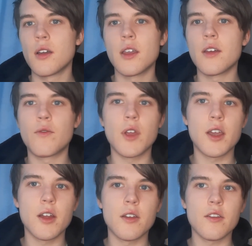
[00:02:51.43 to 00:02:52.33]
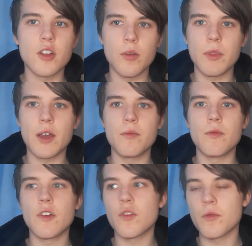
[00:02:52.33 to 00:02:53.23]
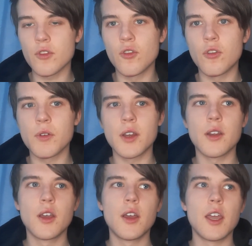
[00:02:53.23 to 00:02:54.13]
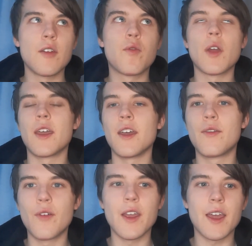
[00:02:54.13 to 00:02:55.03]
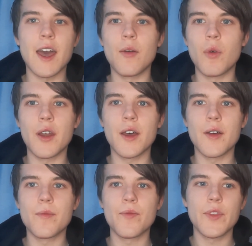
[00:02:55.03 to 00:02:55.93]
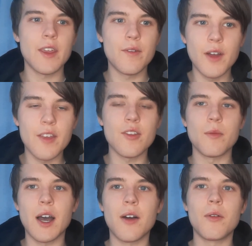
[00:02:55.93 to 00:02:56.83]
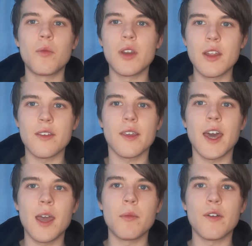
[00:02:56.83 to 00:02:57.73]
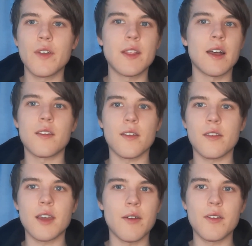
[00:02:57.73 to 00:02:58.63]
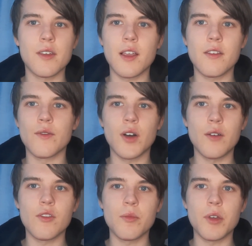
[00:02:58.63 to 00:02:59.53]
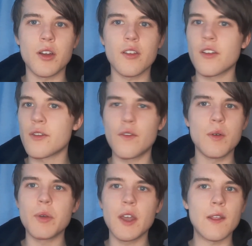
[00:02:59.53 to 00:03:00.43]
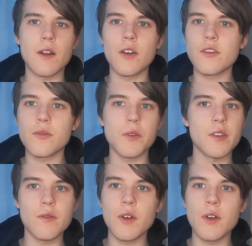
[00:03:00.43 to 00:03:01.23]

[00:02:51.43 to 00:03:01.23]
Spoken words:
if we can stop them from scoring. If we get a winner, if we somehow win this game, I think that's us guaranteed survival, to be honest. Because if we're beating the likes of Swansea,